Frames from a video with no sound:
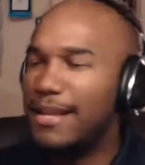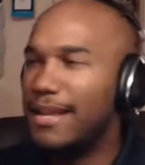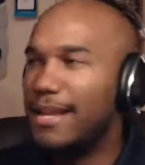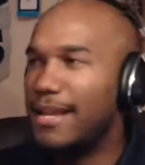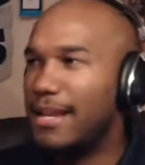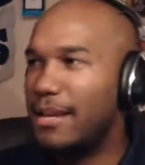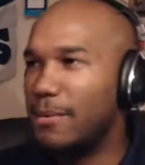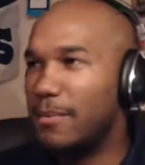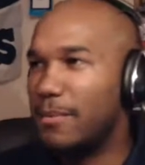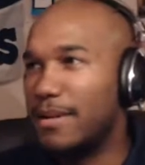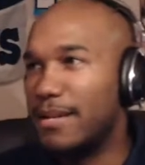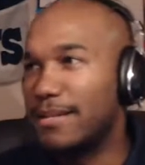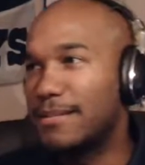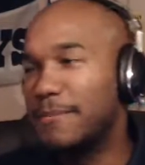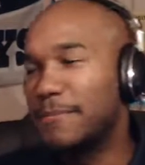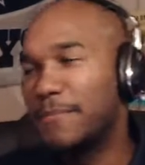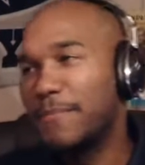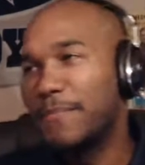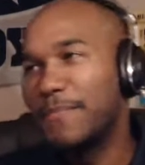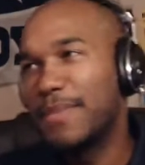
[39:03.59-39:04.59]

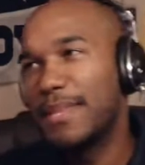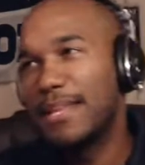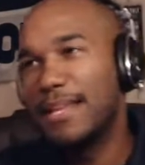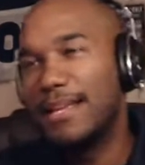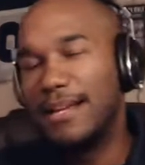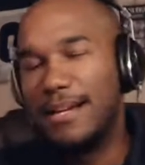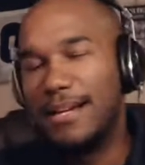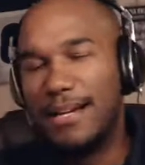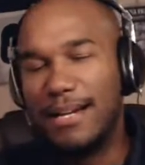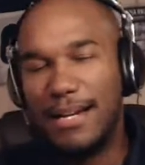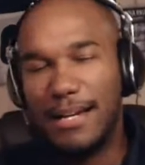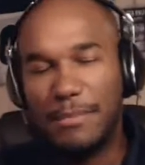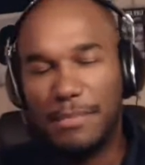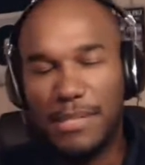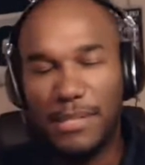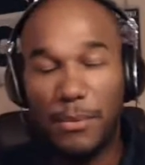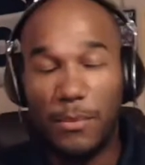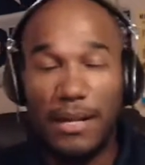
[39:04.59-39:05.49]
Anyways, so